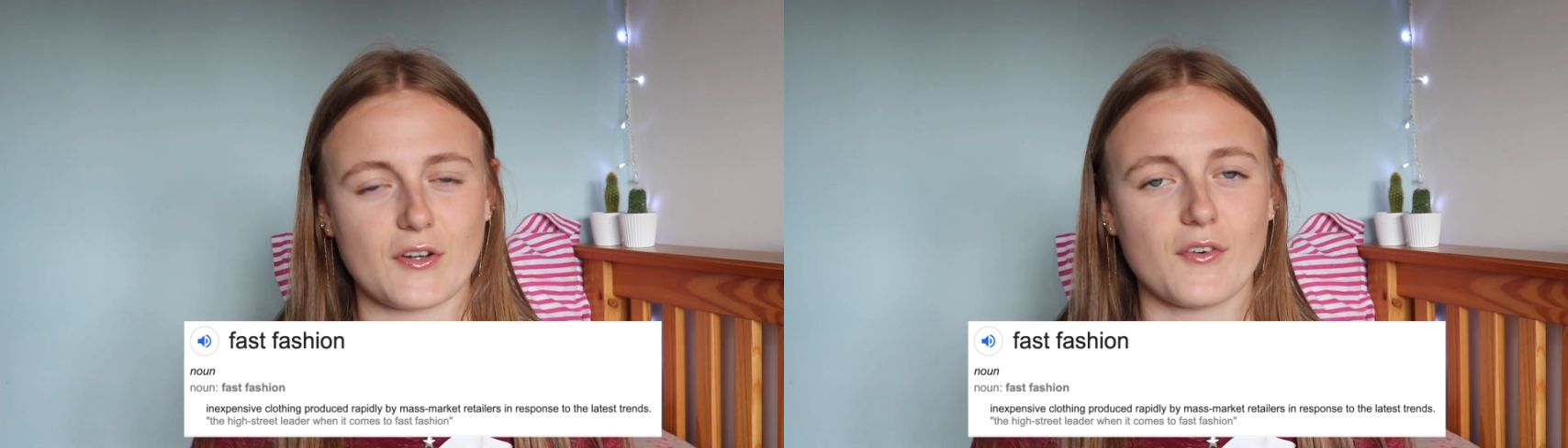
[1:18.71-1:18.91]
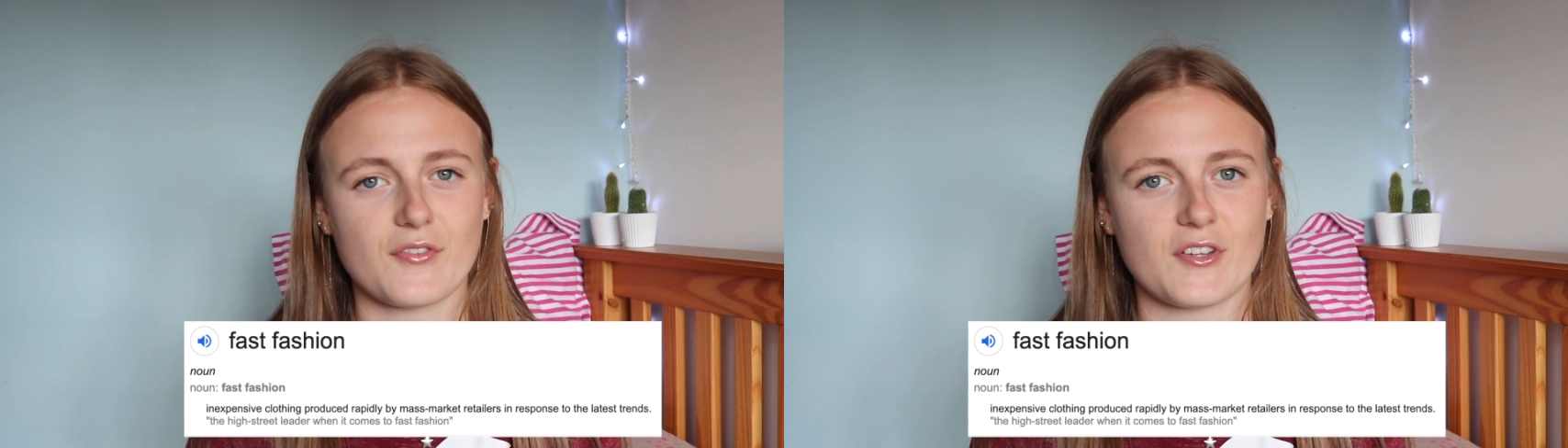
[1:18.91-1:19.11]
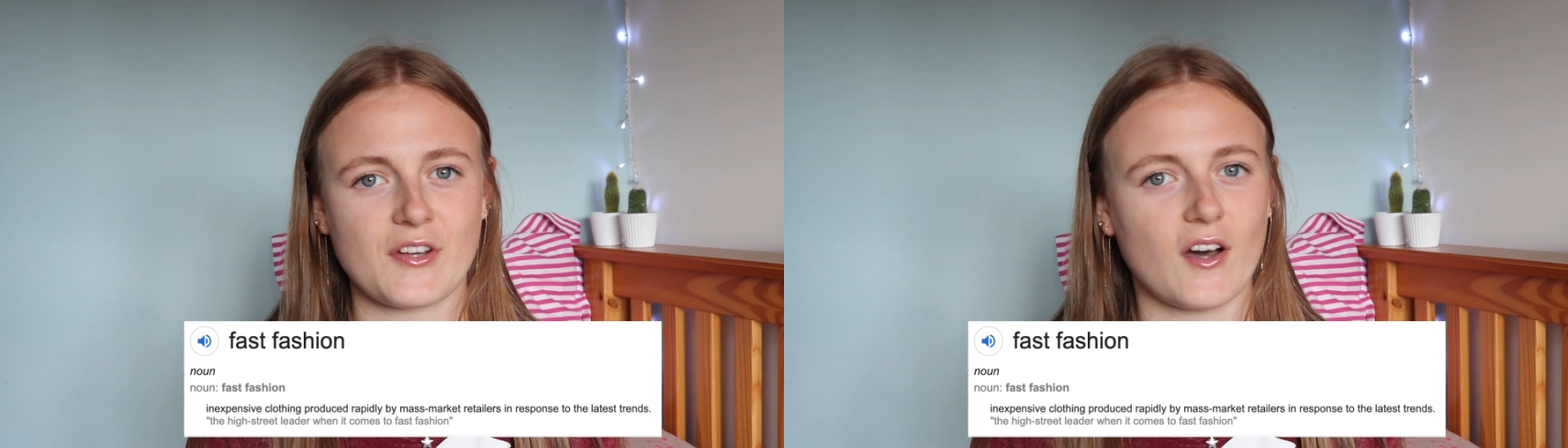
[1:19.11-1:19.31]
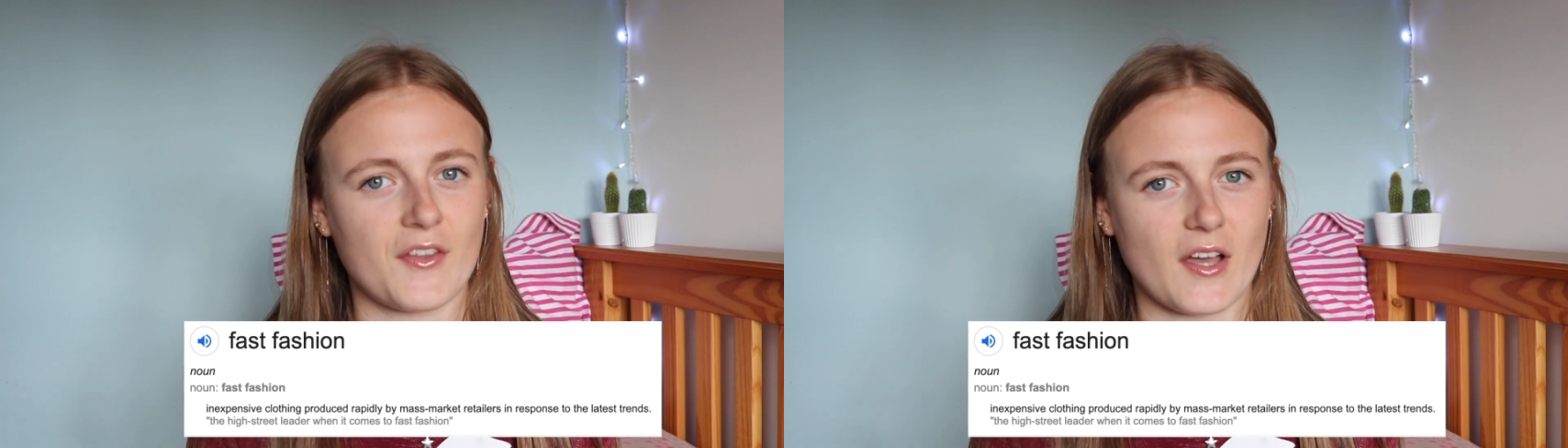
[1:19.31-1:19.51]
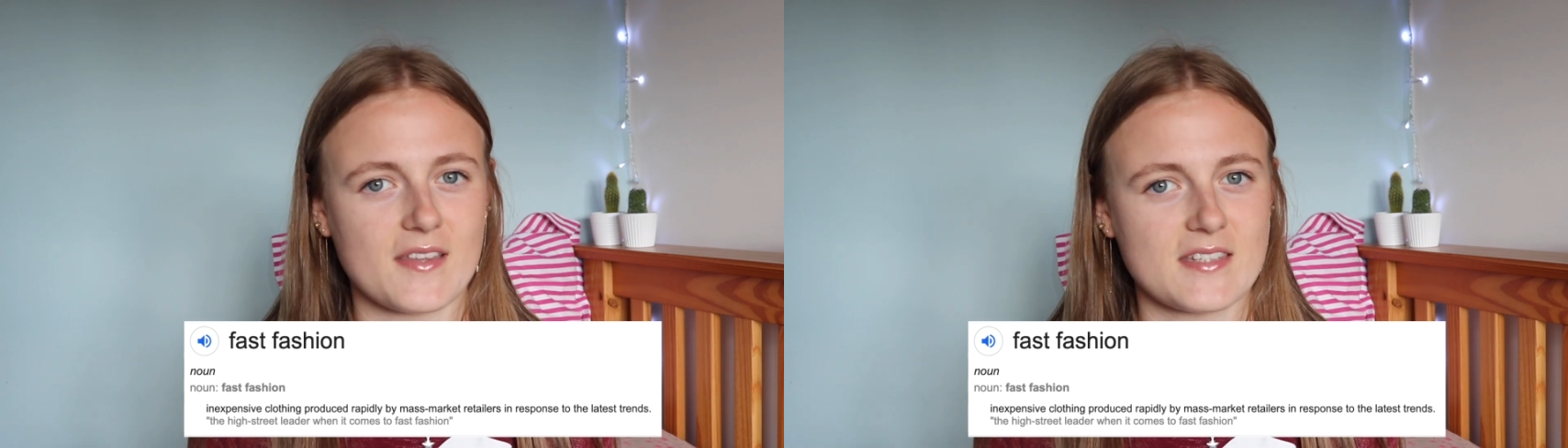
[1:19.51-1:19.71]
often
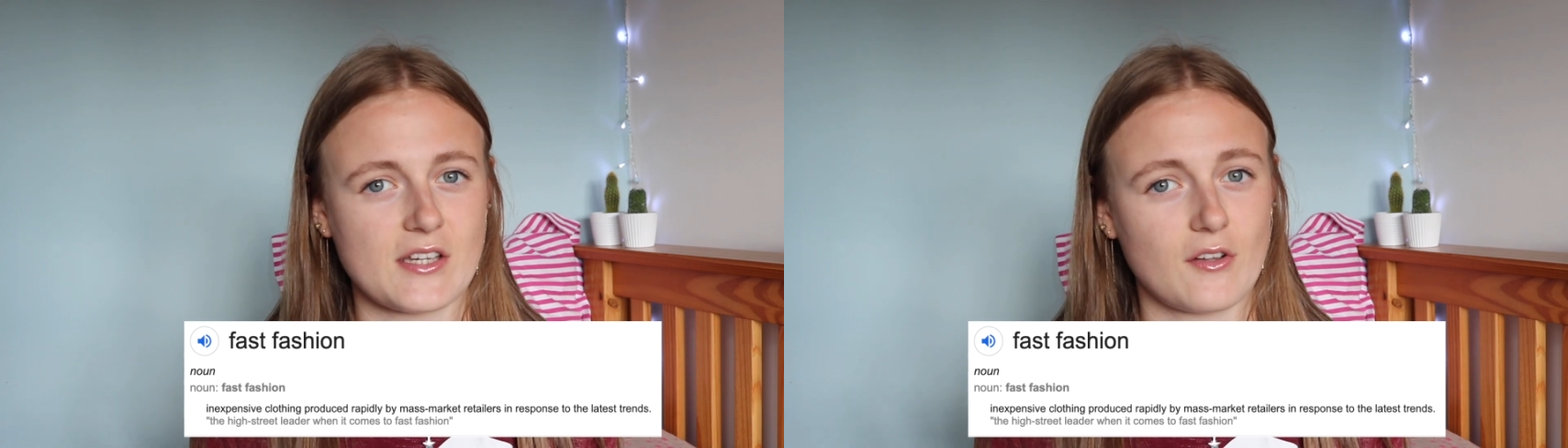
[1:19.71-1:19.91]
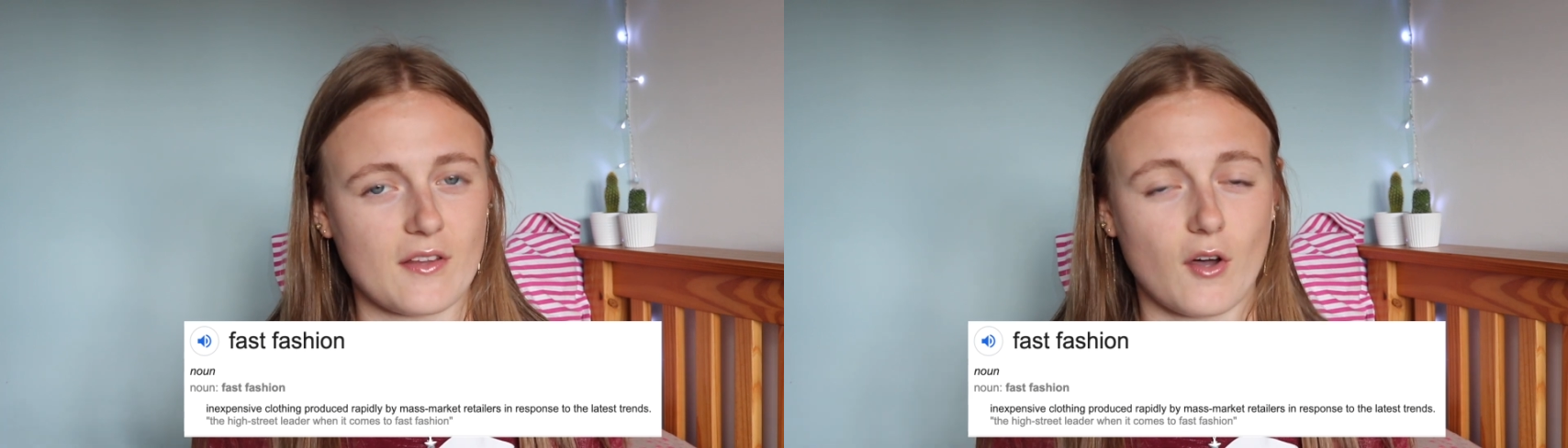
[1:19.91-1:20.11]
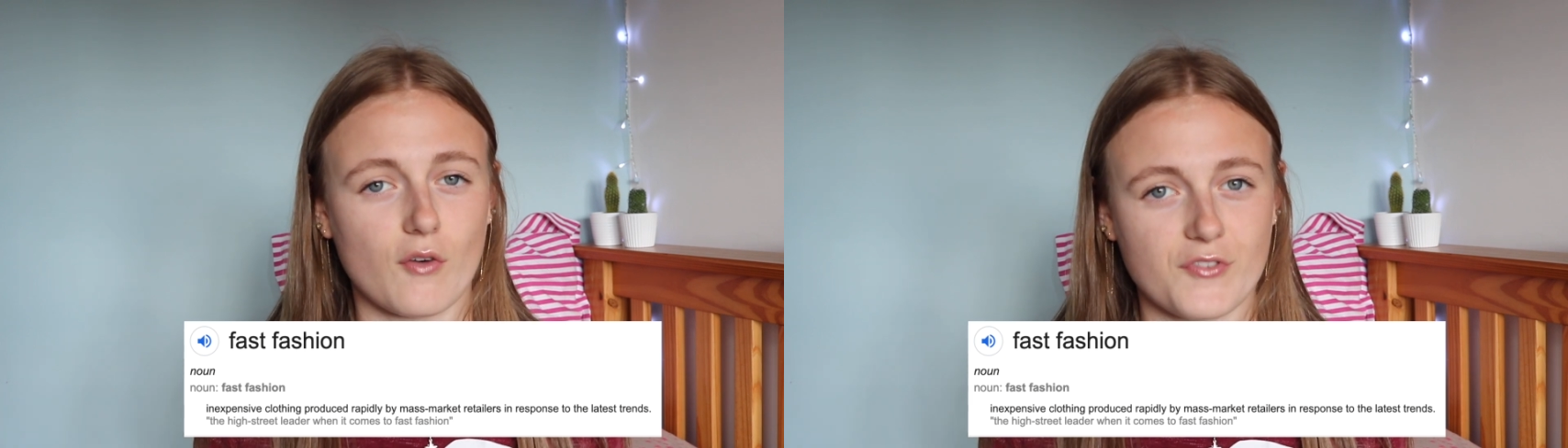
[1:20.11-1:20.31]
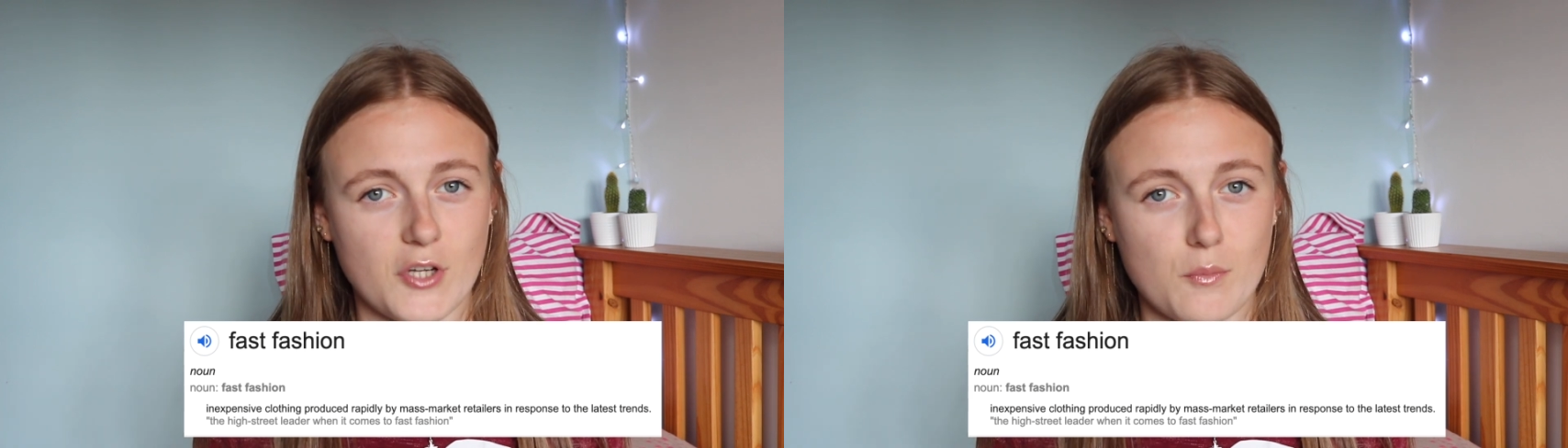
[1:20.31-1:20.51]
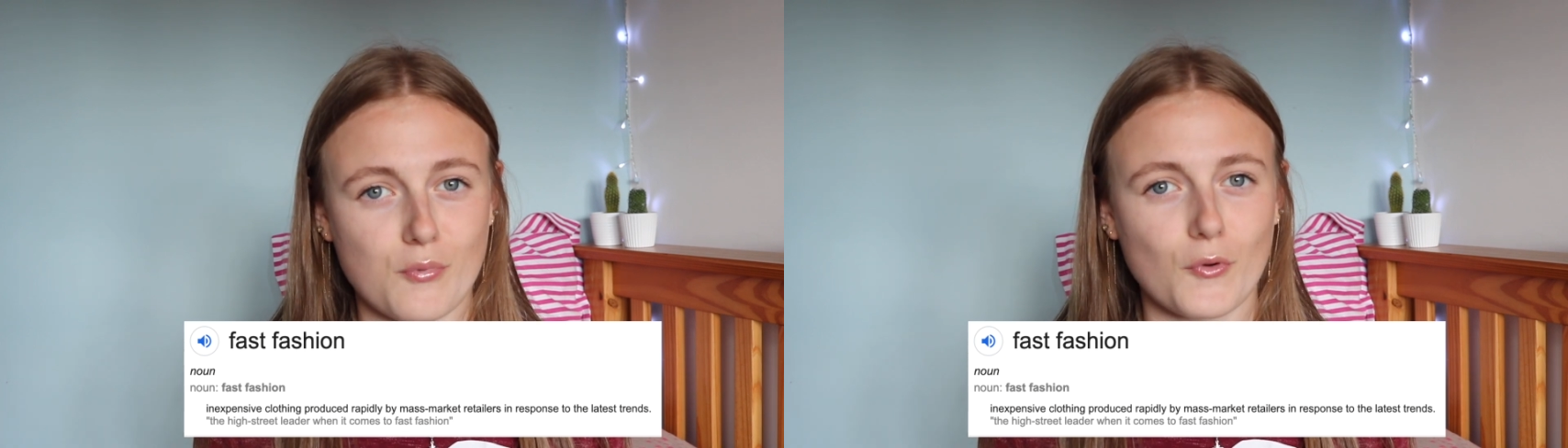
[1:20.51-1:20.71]
aren't ideal, often
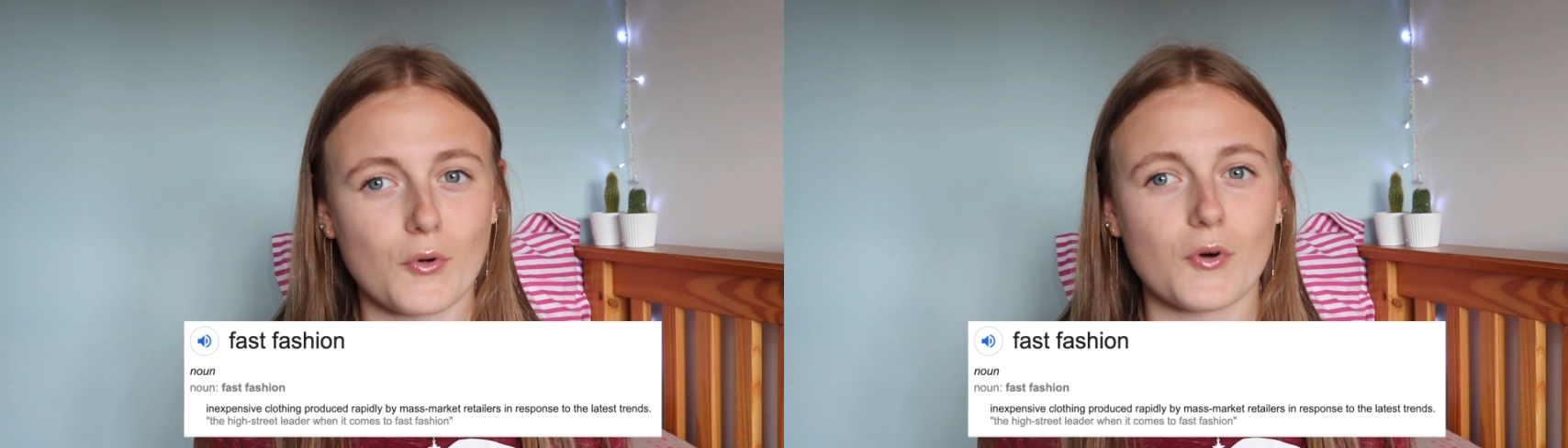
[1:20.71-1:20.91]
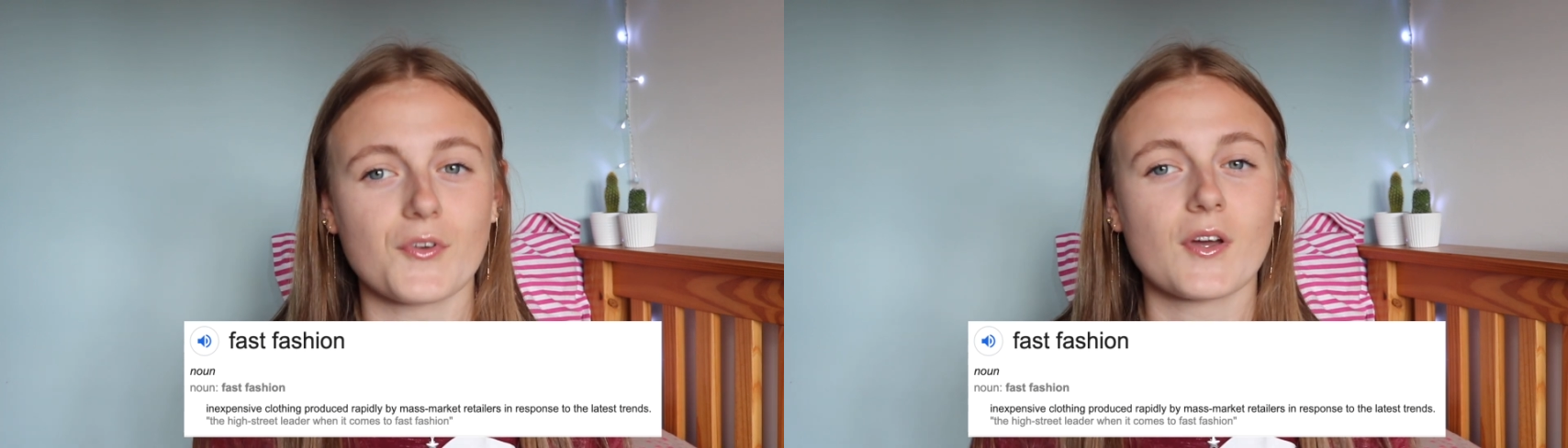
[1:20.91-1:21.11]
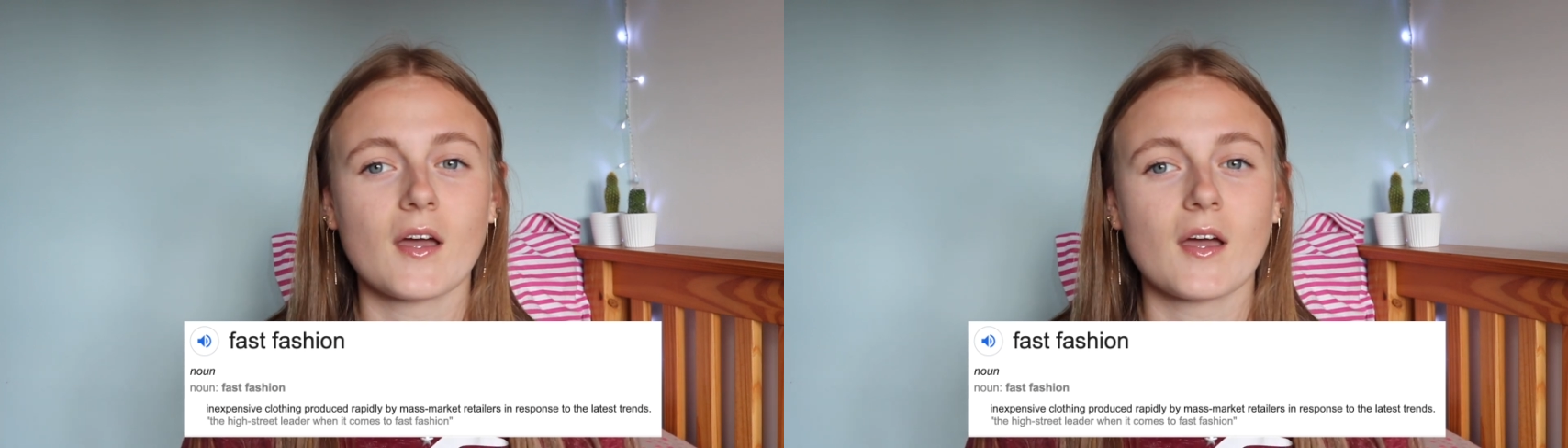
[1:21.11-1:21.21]
abroad